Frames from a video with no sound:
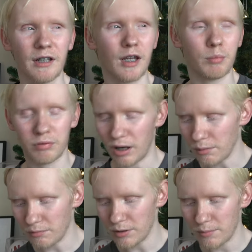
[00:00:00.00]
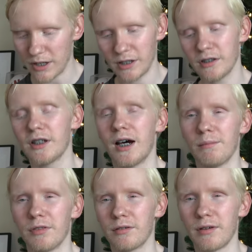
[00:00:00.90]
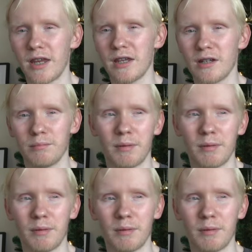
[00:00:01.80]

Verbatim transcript: it probably would have been in the top three